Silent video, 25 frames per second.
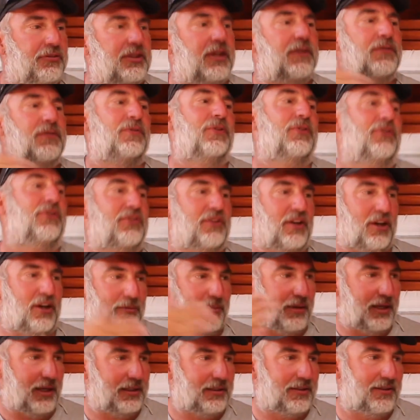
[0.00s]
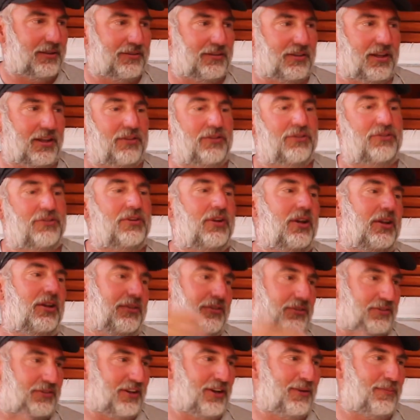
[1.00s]
different sail makers, and
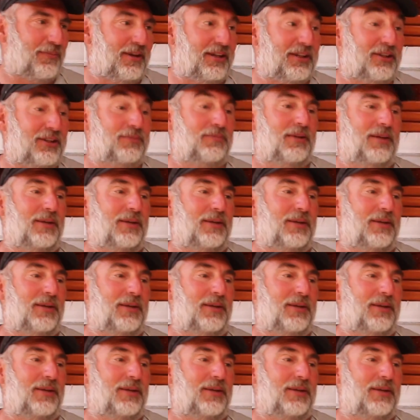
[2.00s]
certain sail makers